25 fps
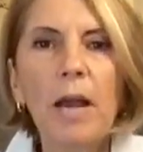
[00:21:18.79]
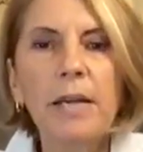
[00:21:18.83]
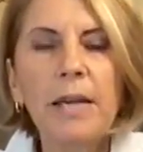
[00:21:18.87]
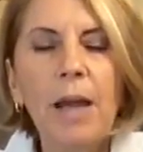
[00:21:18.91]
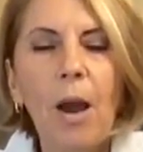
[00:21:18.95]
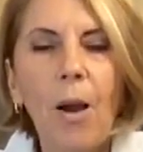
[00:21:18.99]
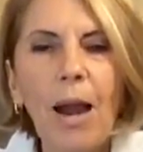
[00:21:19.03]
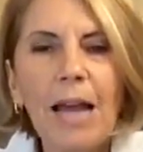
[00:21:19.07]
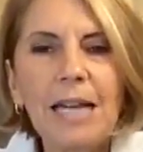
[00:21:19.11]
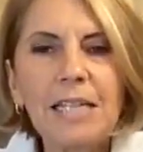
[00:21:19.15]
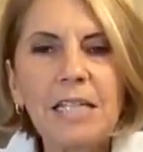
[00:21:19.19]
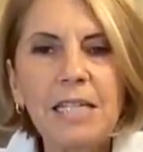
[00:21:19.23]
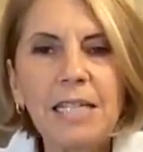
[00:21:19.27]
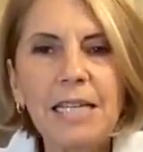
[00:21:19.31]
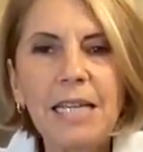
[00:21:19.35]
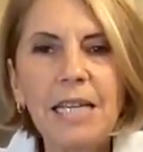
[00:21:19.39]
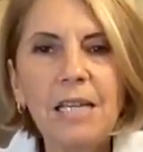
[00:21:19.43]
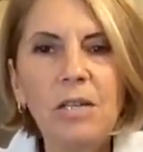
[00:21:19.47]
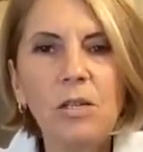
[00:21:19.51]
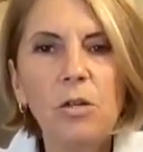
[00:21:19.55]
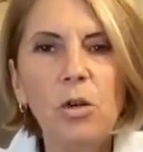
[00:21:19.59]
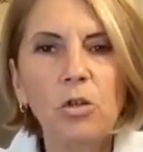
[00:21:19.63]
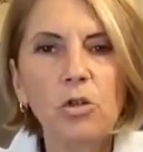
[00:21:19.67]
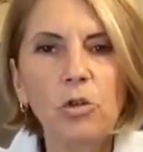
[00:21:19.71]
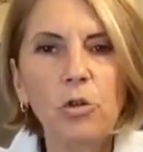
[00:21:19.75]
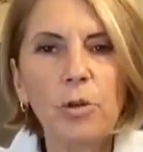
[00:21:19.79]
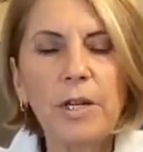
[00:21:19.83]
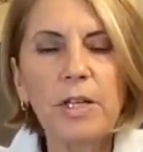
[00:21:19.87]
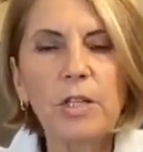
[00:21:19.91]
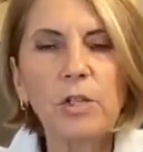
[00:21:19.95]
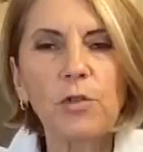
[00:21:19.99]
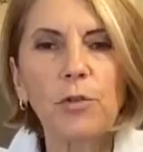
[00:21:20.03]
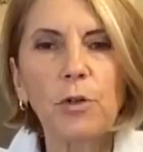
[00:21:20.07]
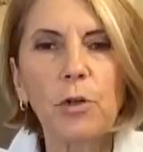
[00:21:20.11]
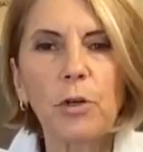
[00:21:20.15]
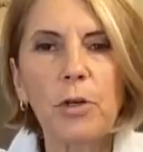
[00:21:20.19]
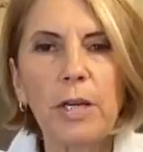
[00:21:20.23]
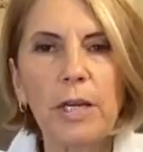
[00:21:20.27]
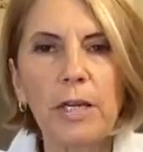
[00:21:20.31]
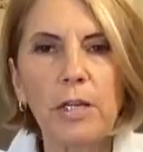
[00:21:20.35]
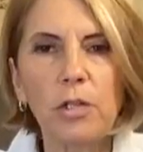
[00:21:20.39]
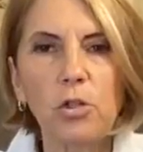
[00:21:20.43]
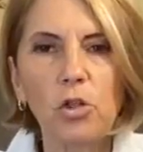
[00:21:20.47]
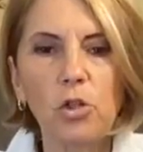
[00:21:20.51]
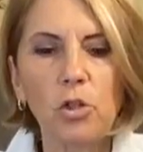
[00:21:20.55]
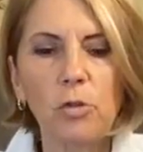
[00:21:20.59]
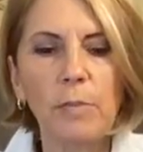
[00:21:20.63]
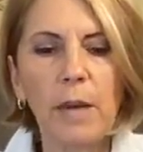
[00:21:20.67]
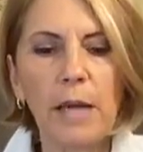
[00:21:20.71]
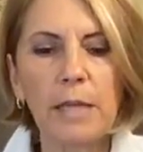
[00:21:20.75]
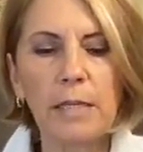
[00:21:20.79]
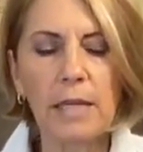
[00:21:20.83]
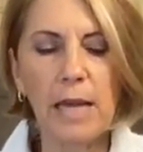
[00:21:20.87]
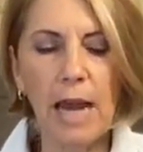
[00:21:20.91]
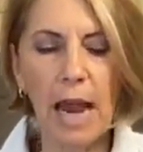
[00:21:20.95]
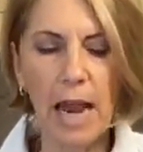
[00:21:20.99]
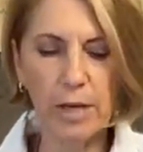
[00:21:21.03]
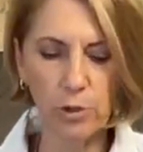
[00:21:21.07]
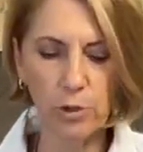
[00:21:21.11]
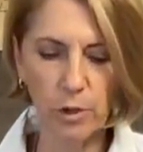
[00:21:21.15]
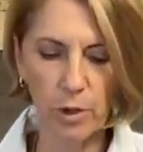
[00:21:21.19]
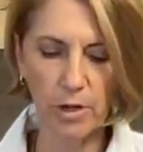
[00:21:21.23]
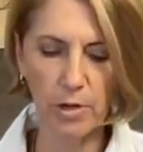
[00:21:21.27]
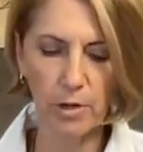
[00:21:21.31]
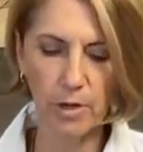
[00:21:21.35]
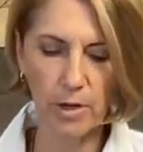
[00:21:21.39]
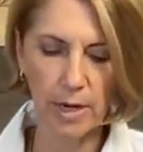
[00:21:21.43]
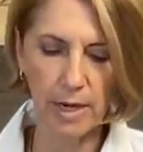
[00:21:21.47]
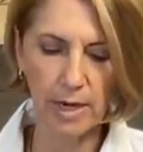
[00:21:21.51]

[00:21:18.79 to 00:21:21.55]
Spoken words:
Now I did transfer it into my dehydrator,